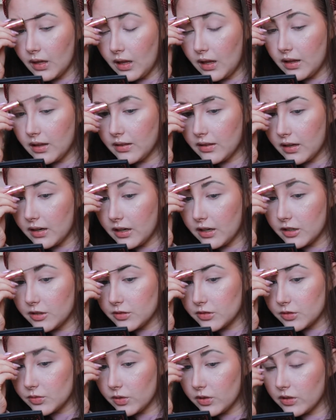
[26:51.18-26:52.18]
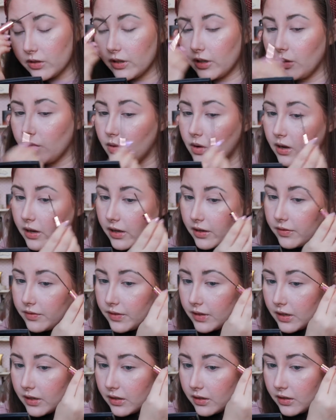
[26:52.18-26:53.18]
And then I was wondering why. I
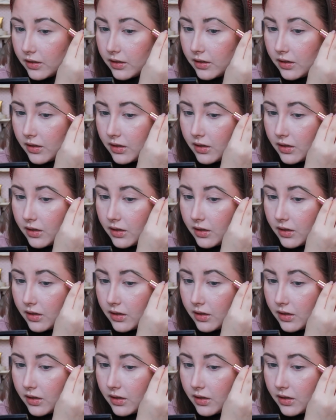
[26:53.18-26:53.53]
figured,